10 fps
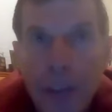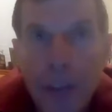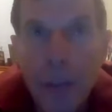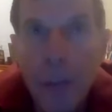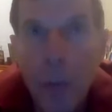
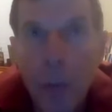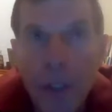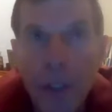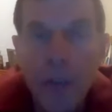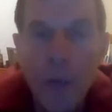that's
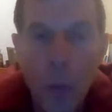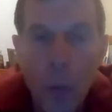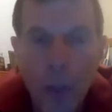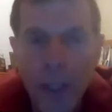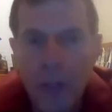important is the
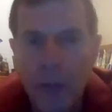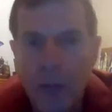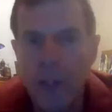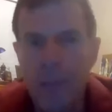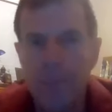work
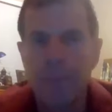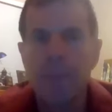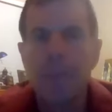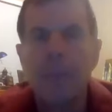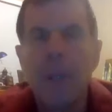history.
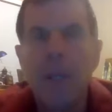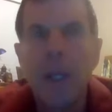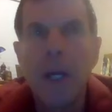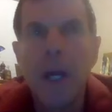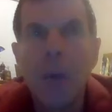
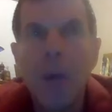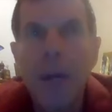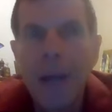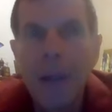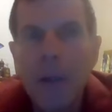We're
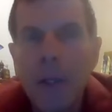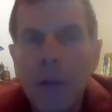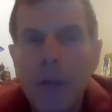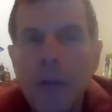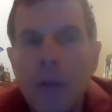not
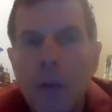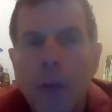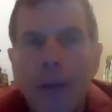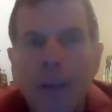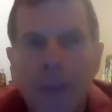looking for your
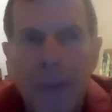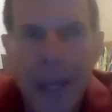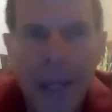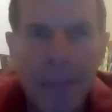resume.